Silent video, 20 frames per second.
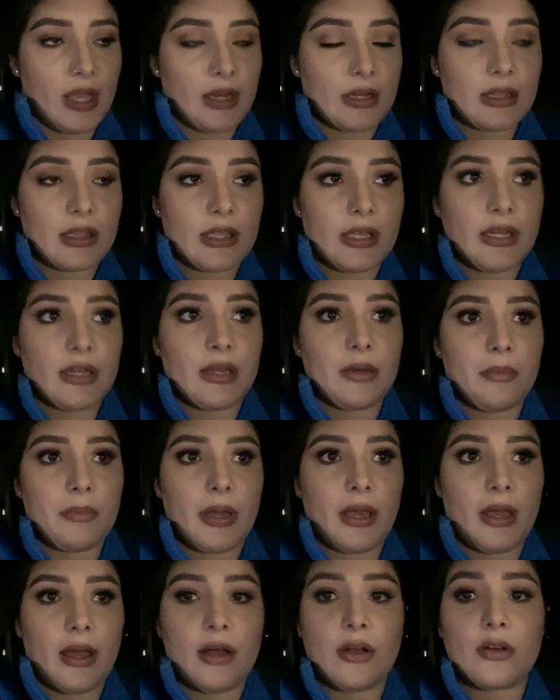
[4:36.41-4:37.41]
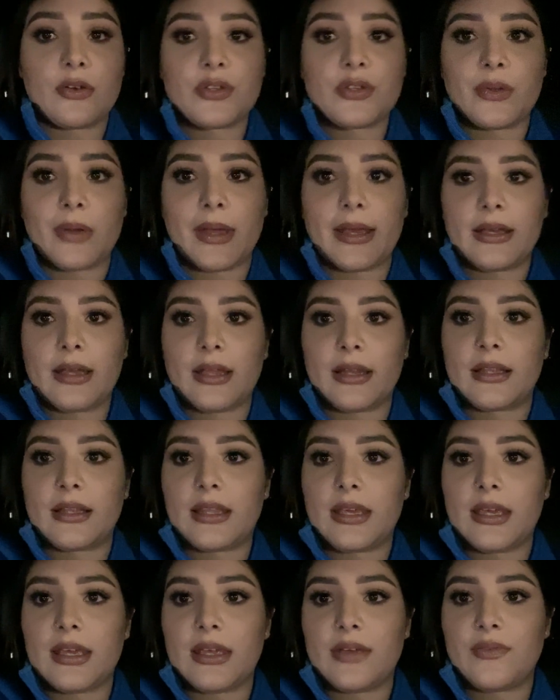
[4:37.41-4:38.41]
clean up my house so I can
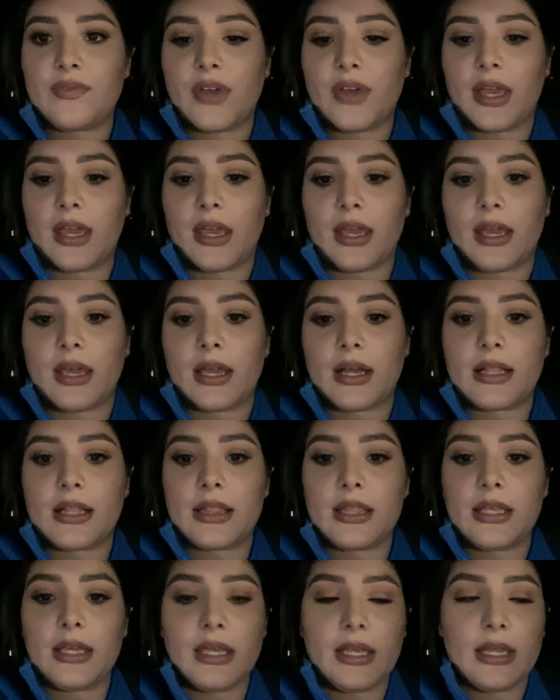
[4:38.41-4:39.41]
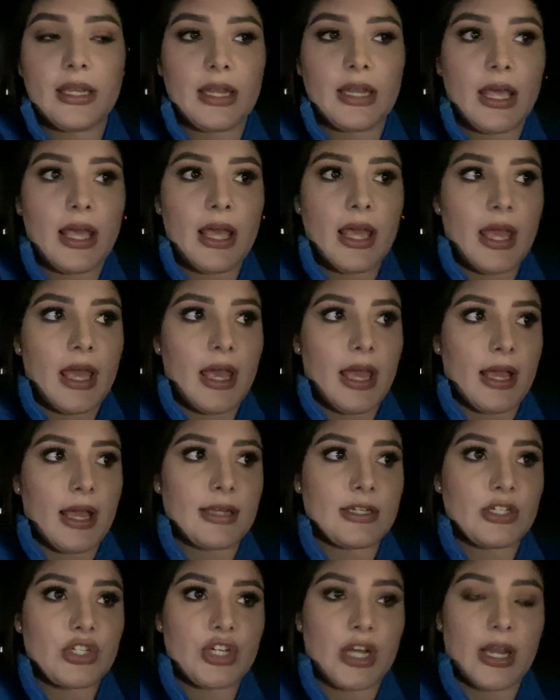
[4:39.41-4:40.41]
leave a clean
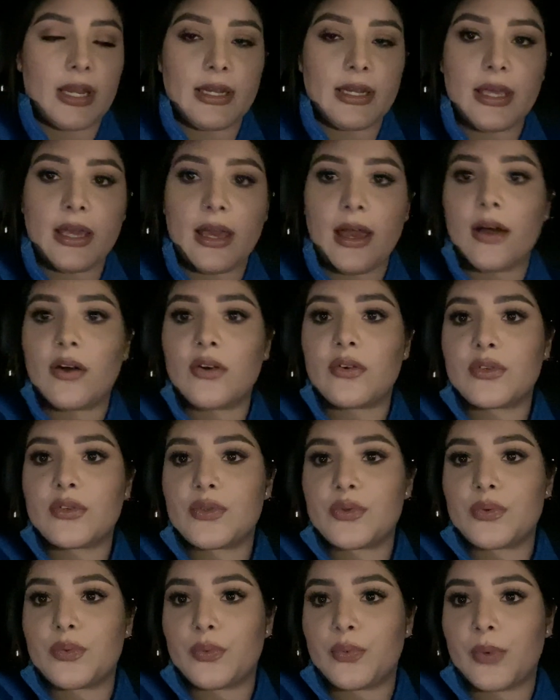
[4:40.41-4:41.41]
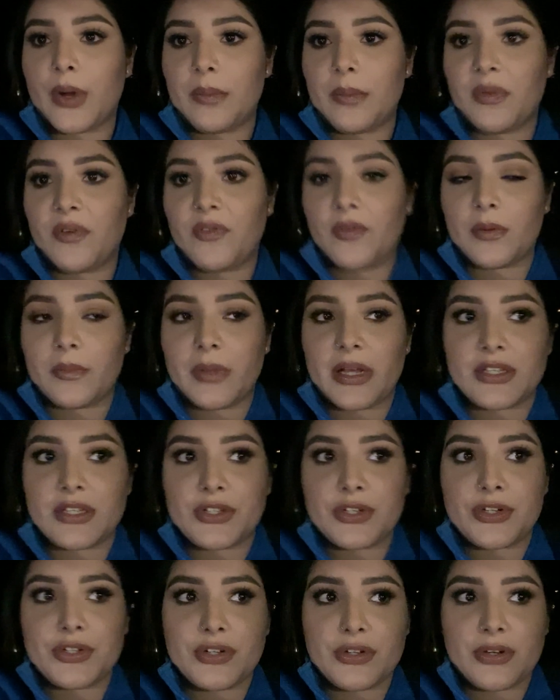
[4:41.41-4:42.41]
and shiny house right before my
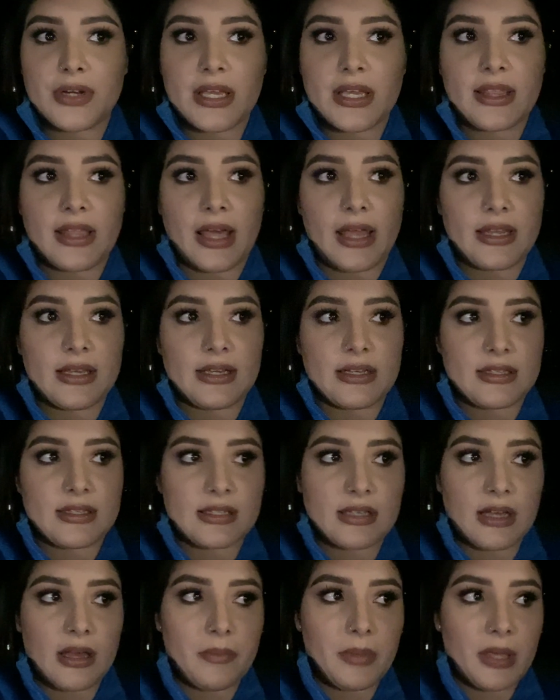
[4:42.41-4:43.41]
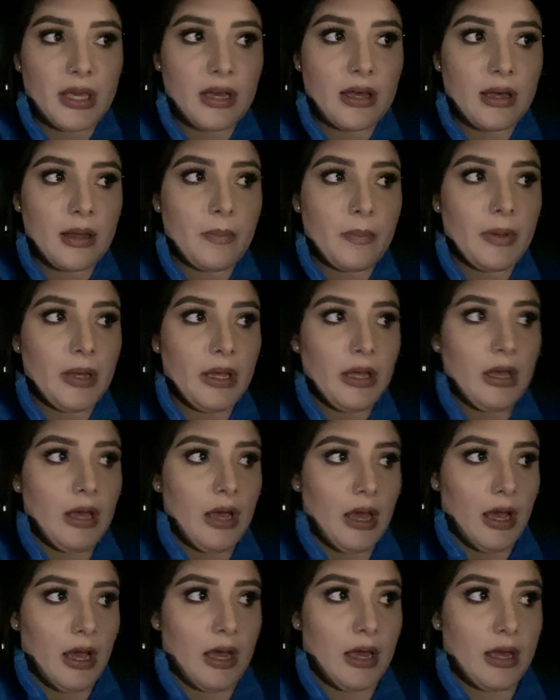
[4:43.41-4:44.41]
surgery that is coming up.
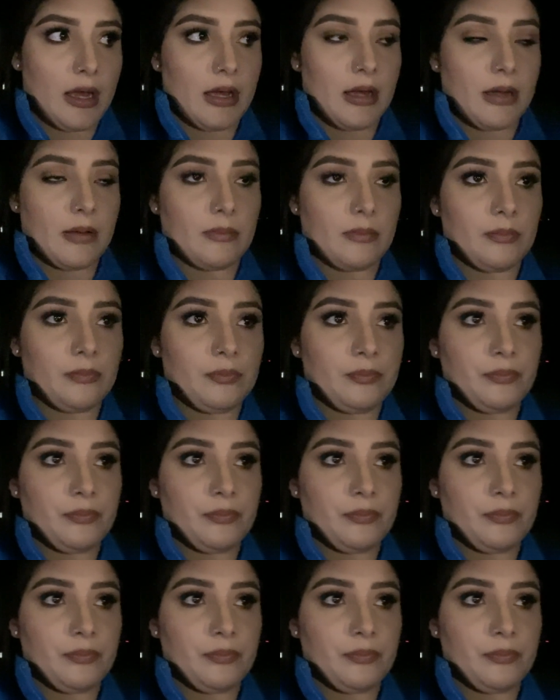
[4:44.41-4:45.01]
And